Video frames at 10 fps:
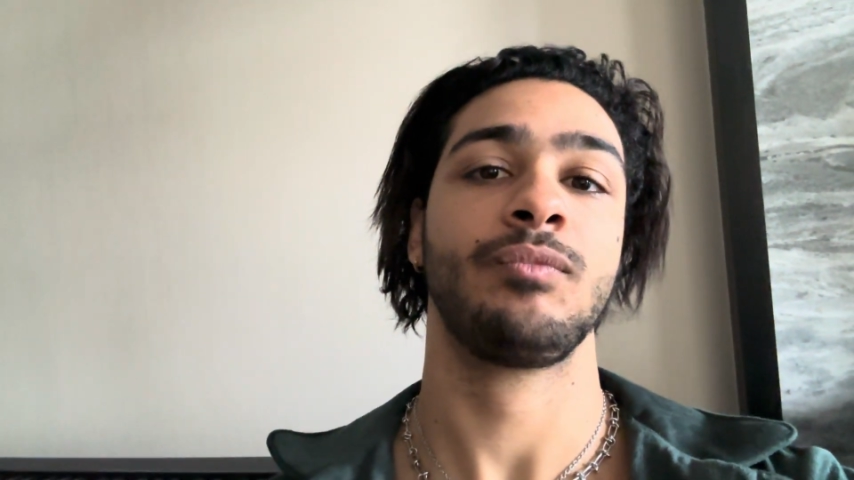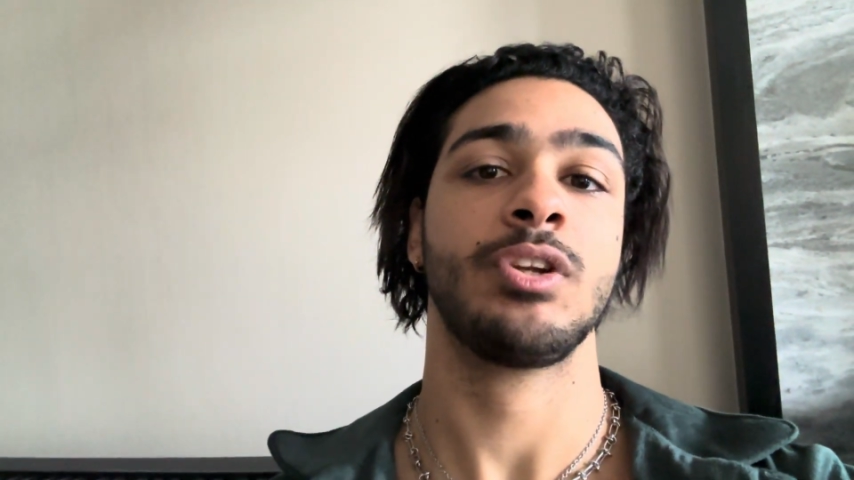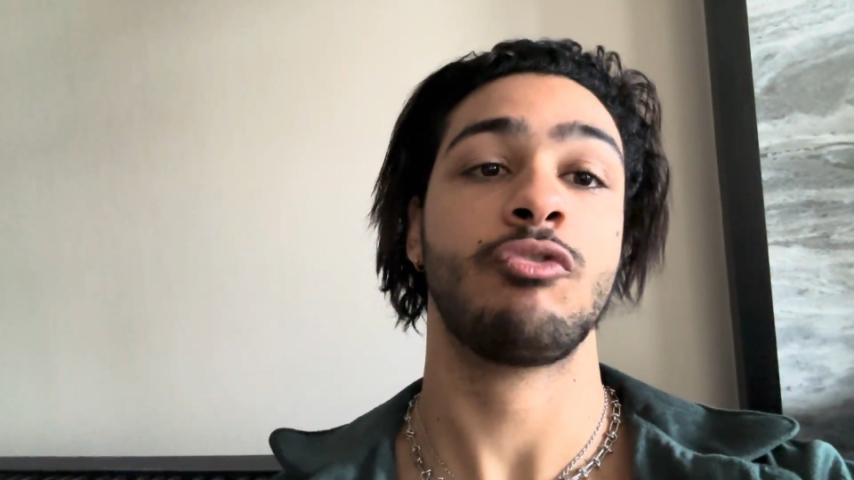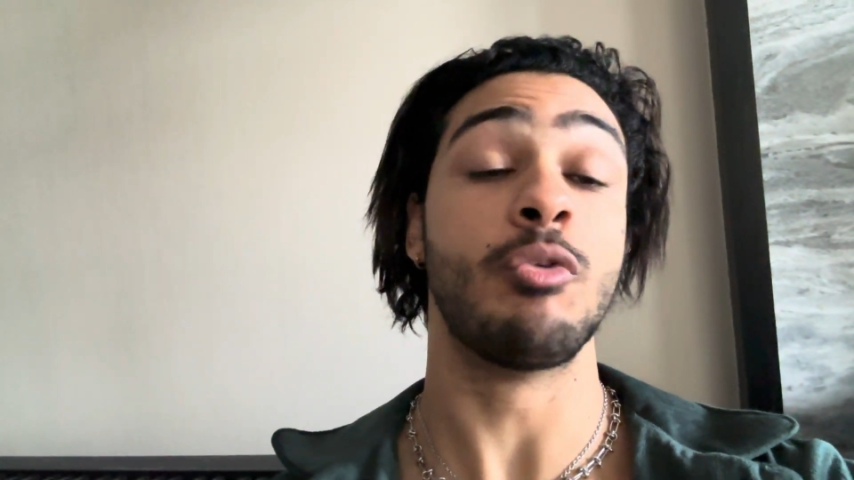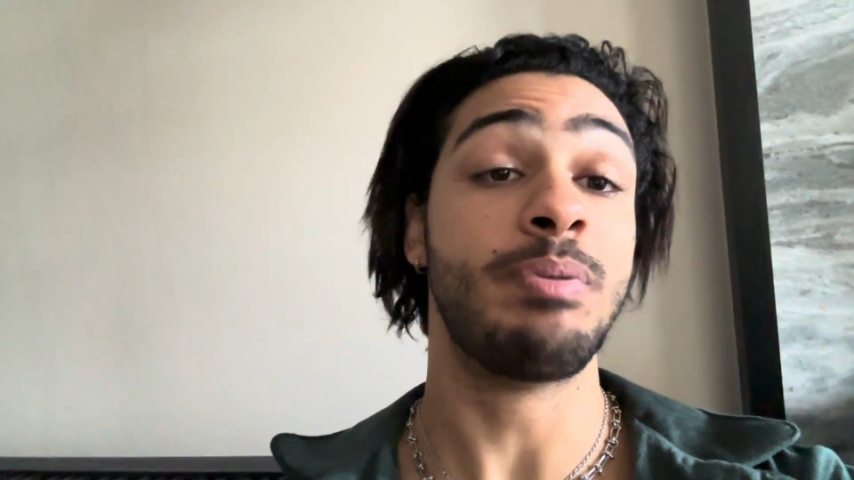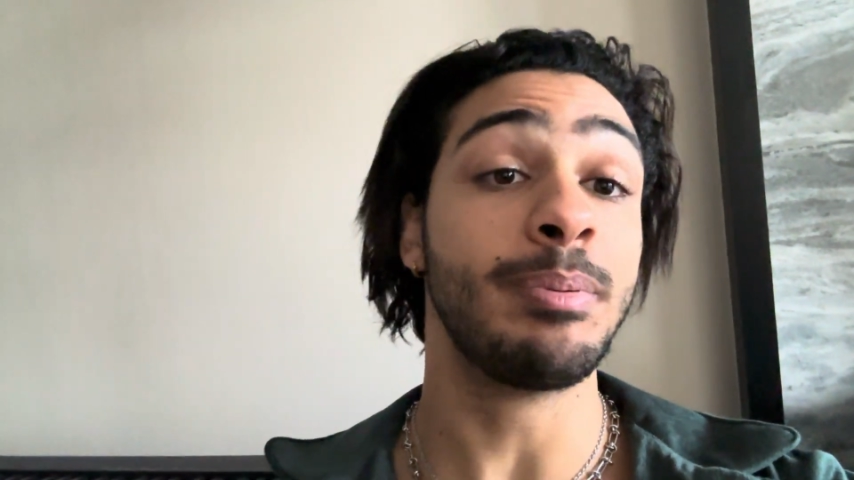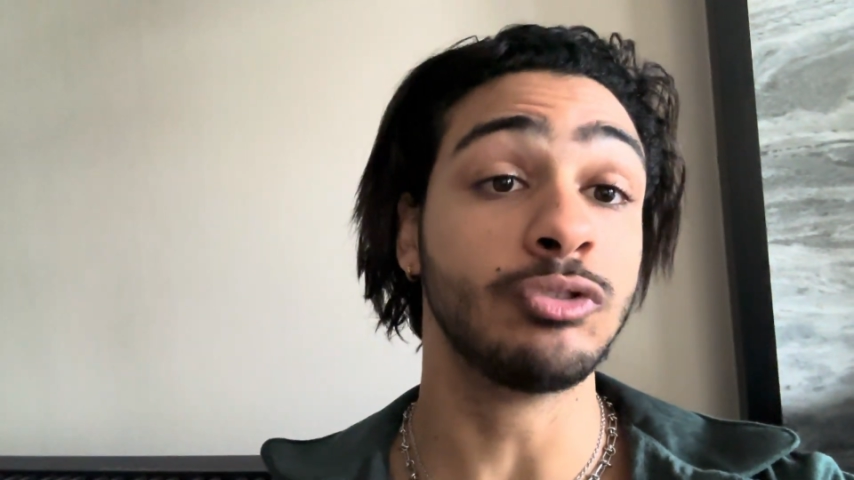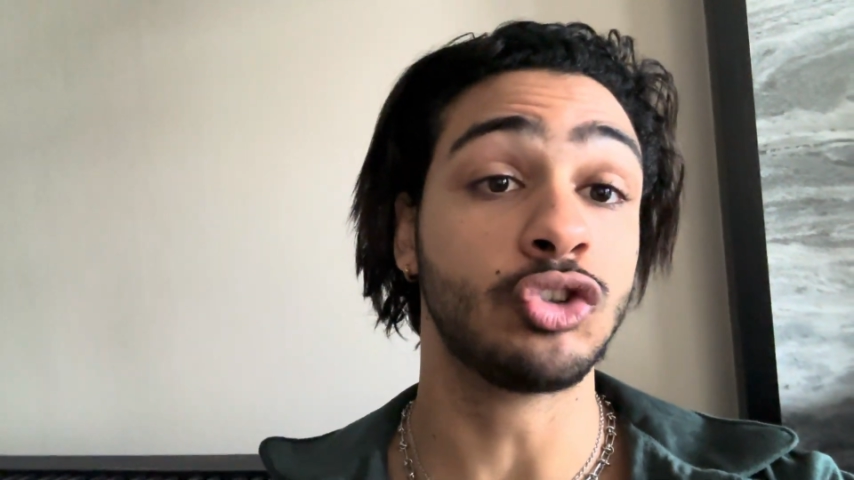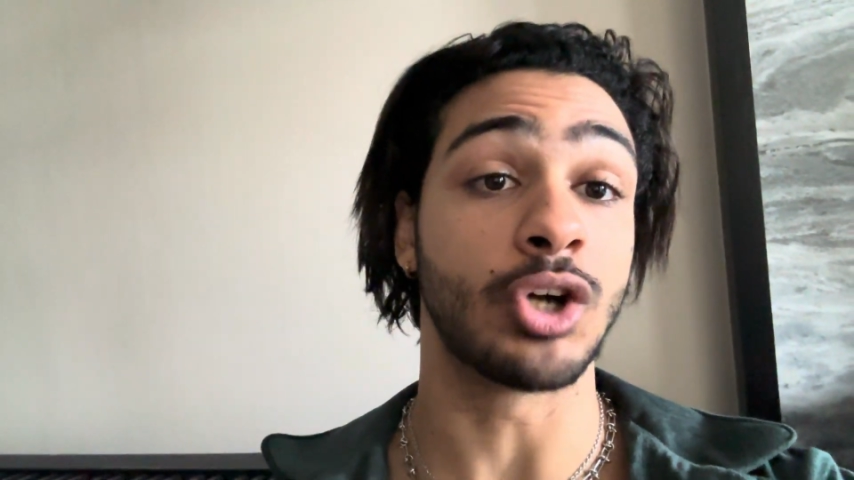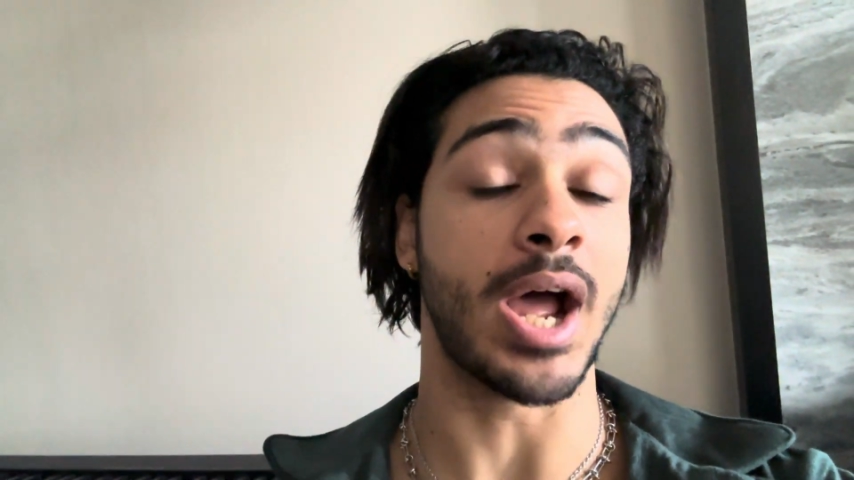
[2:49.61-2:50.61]
for people to
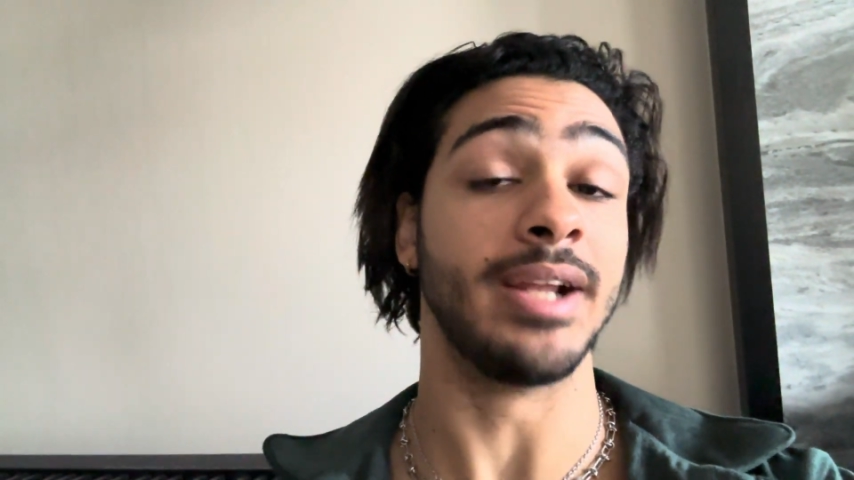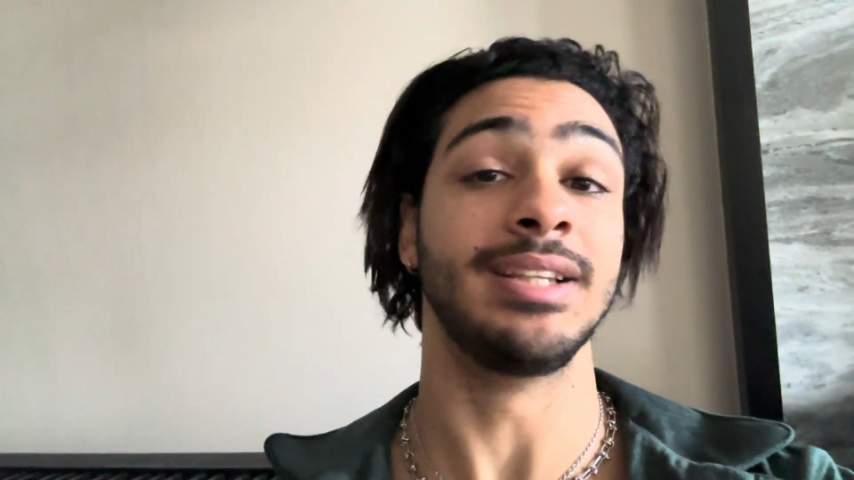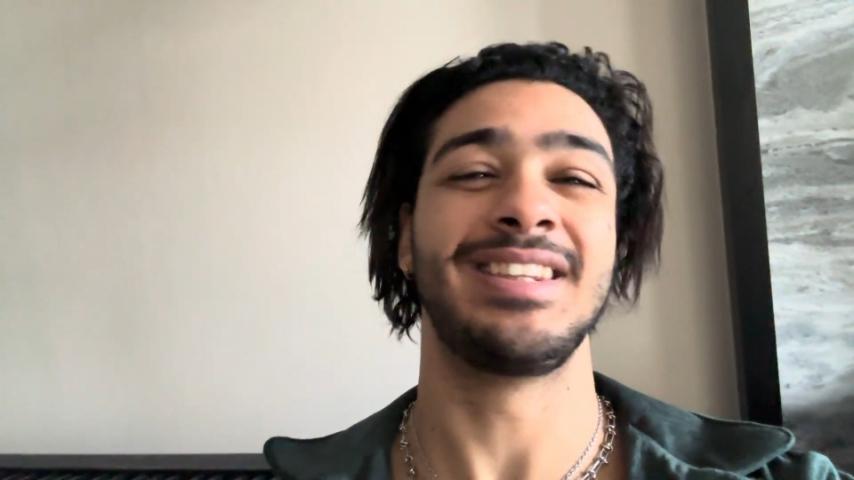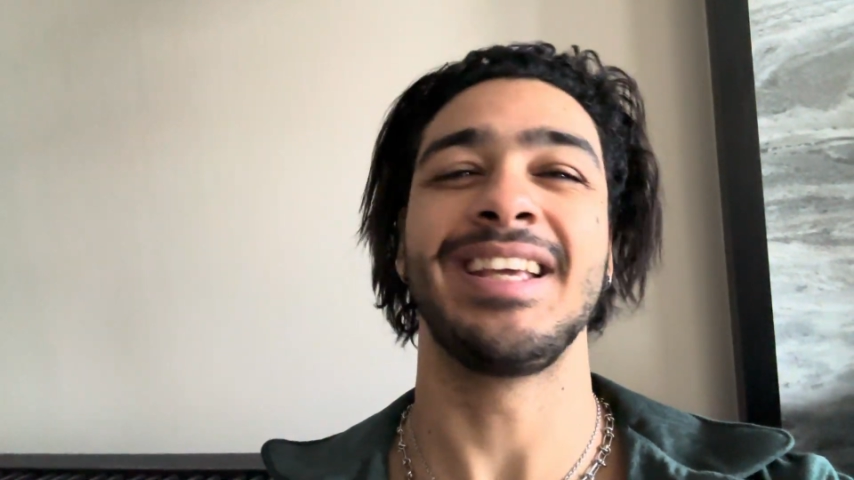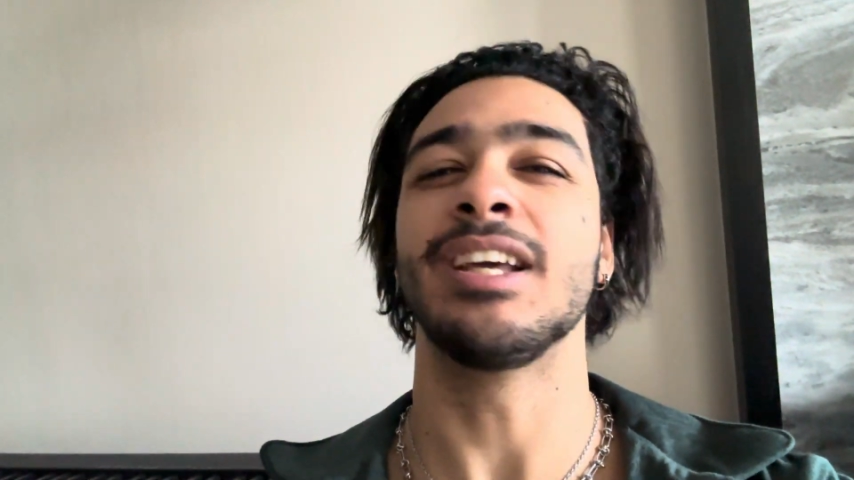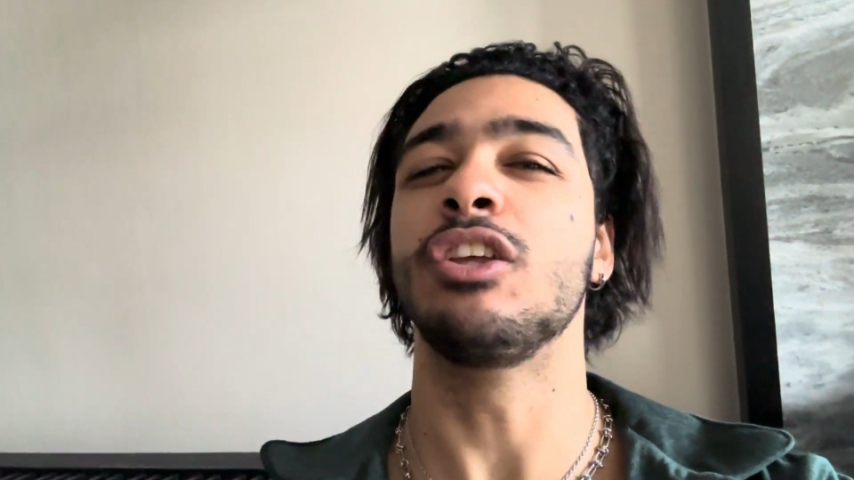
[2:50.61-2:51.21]
try, and they take a